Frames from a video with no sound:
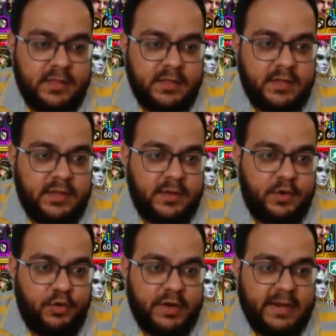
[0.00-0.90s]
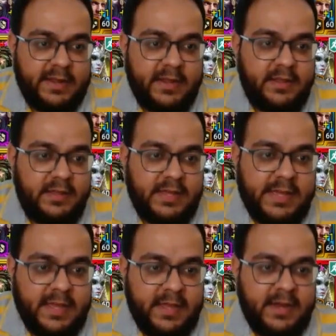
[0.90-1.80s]
No Relic,
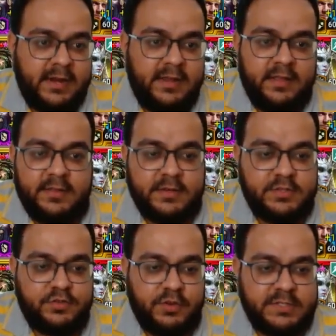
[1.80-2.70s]
and the Destroy